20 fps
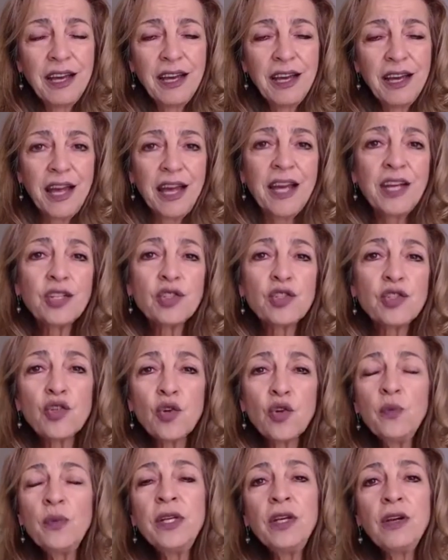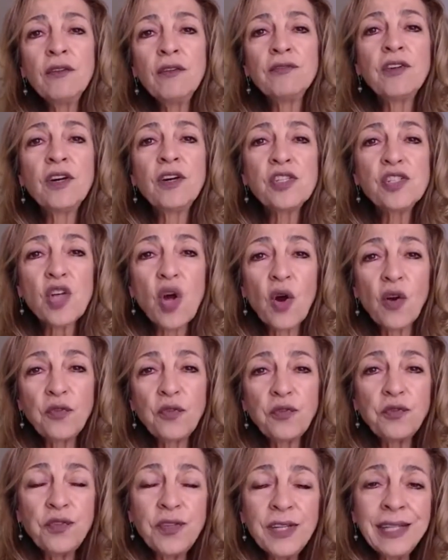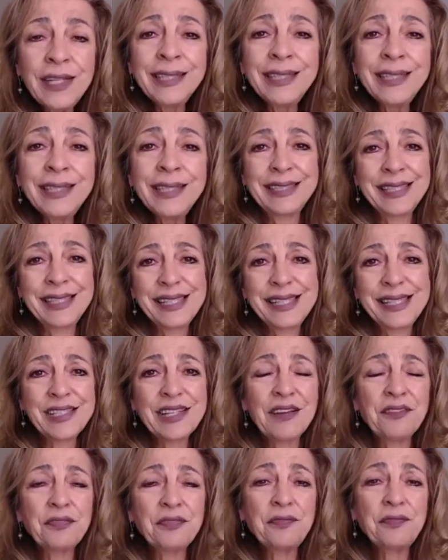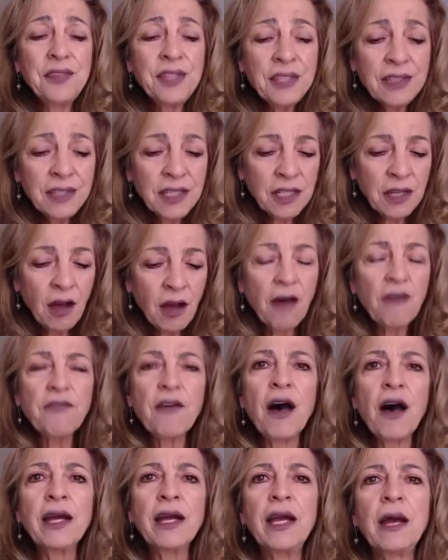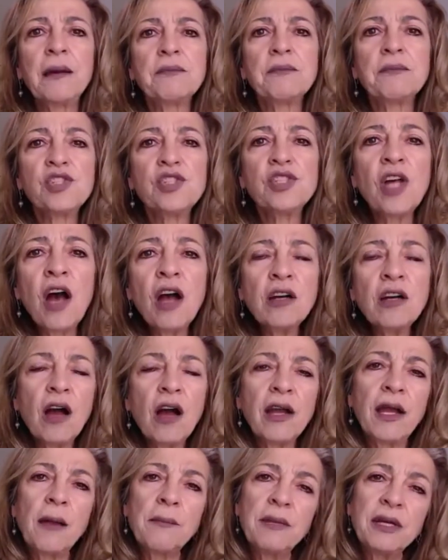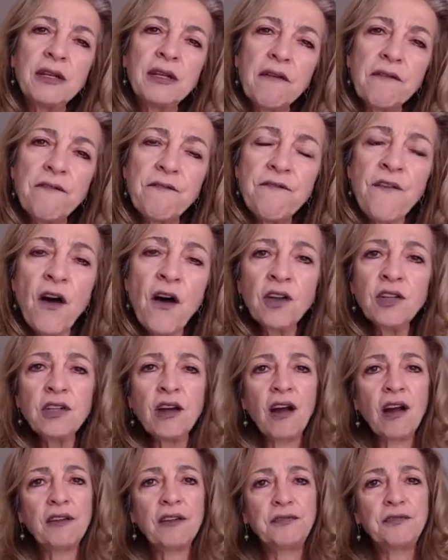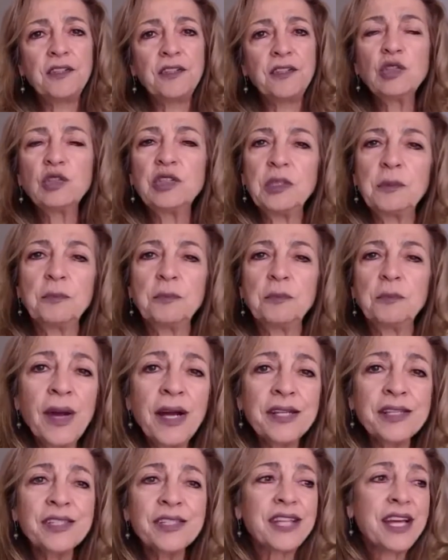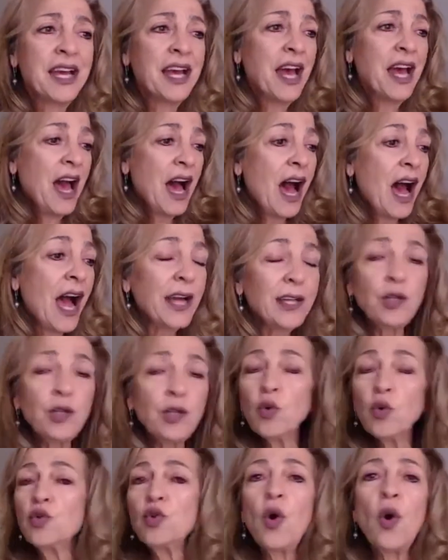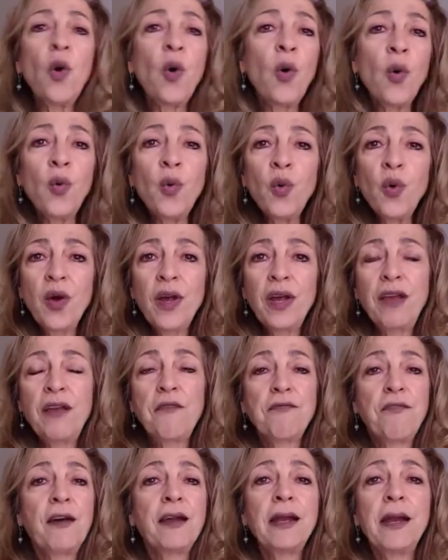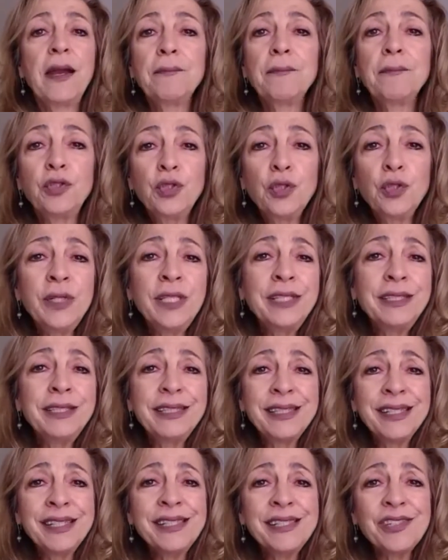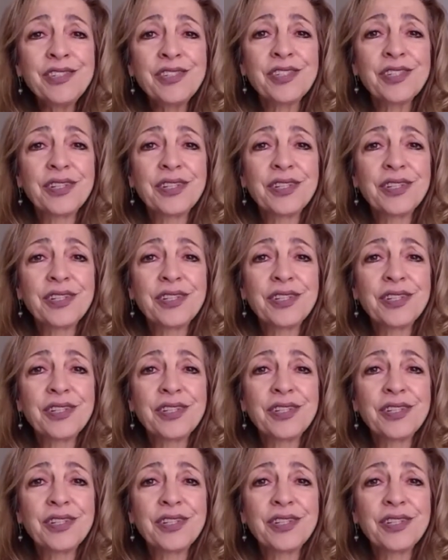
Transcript: And so many of us are feeling this a feeling of, I am stuck, I am in a funk, I feel depressed, I don't know if I am doing this.